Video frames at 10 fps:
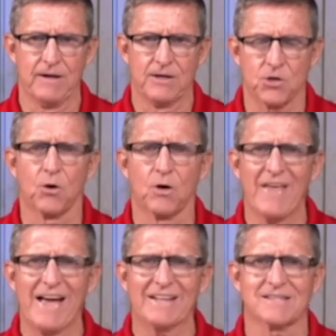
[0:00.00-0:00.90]
So all
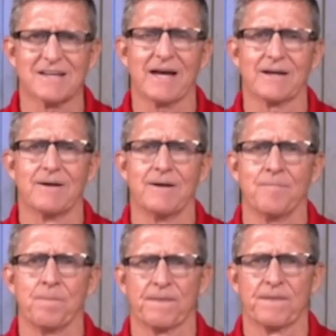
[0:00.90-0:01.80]
that said,
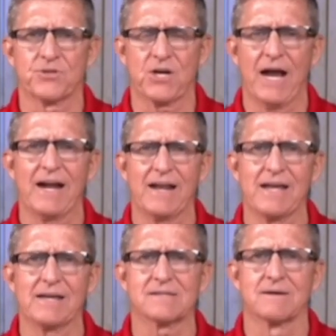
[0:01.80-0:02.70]
the
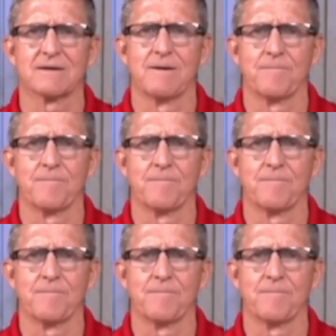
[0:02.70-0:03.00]
Chinese